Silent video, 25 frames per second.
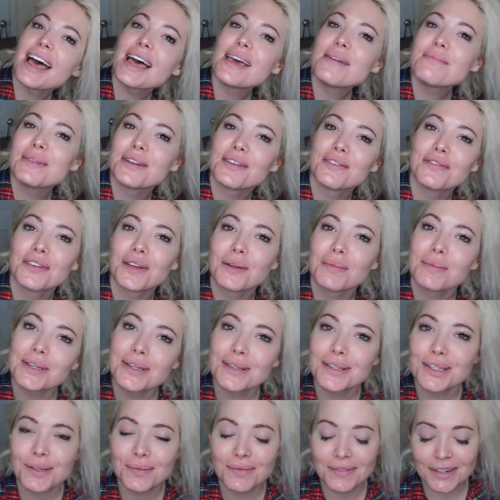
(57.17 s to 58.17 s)
I'm gonna film a
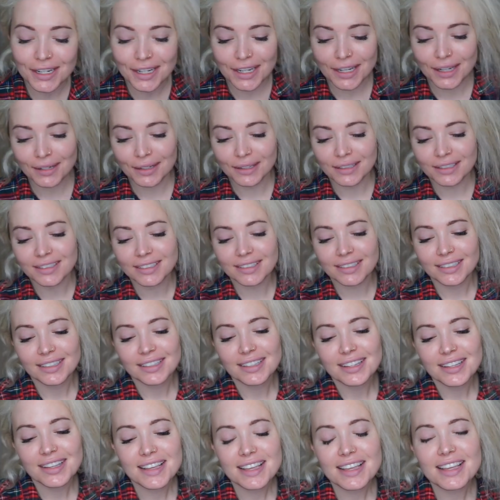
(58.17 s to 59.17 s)
YouTube video
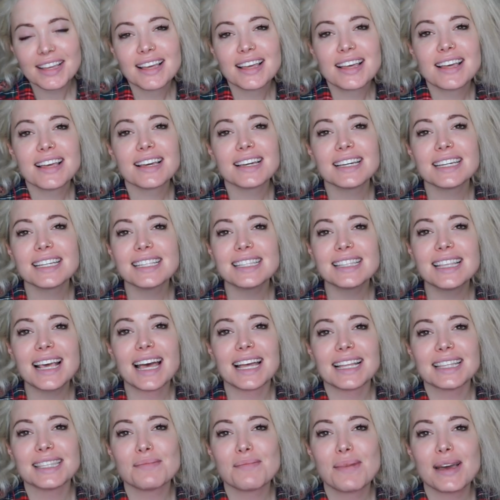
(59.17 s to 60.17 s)
because
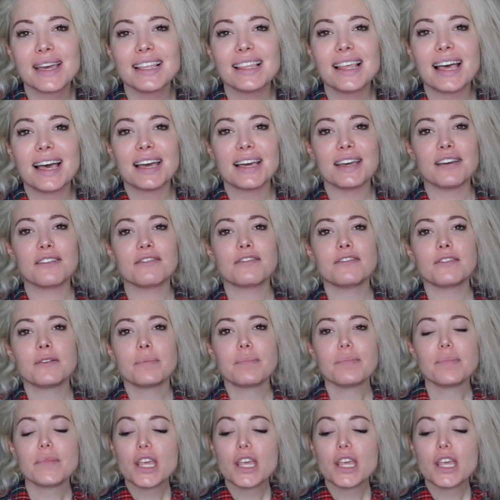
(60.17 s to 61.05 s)
that's my life.